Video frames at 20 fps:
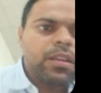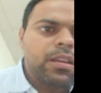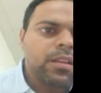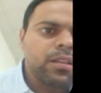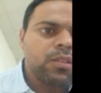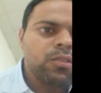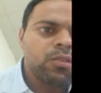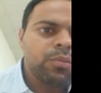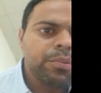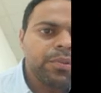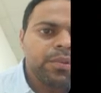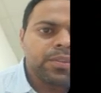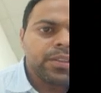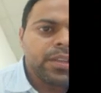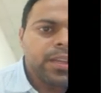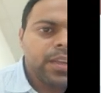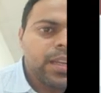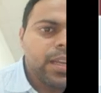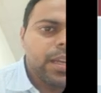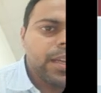rupees
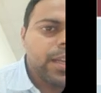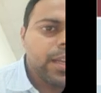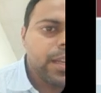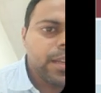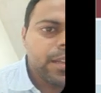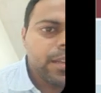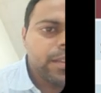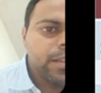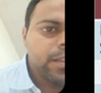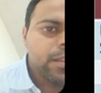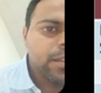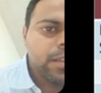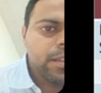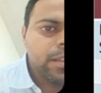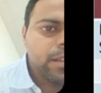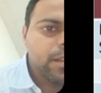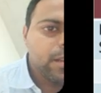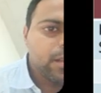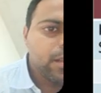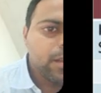3 lakh, and this
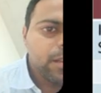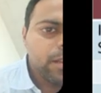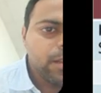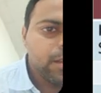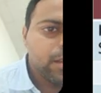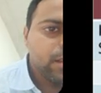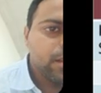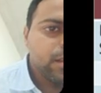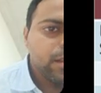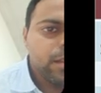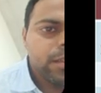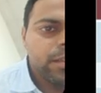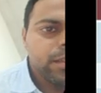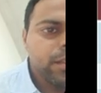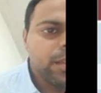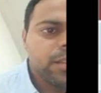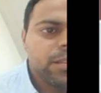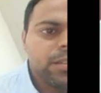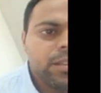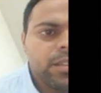
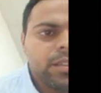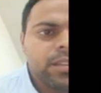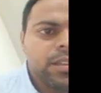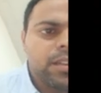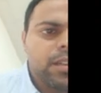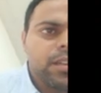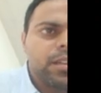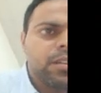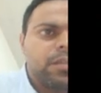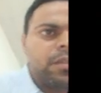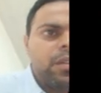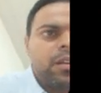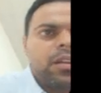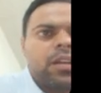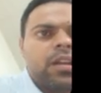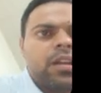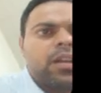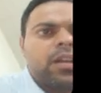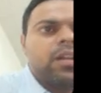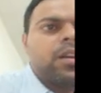CSC there is a 1
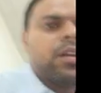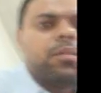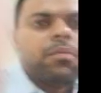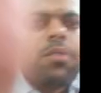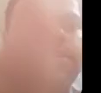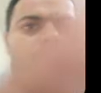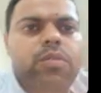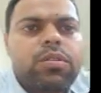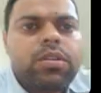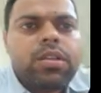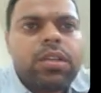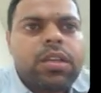lakh amount